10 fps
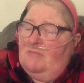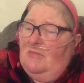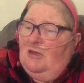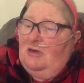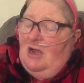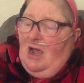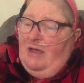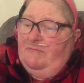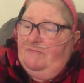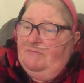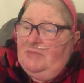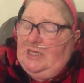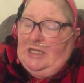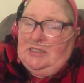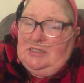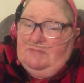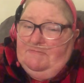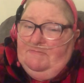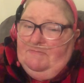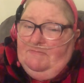or not. But that's
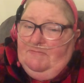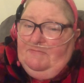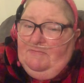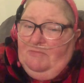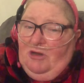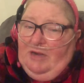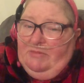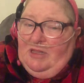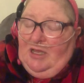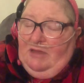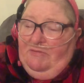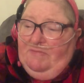what I believe.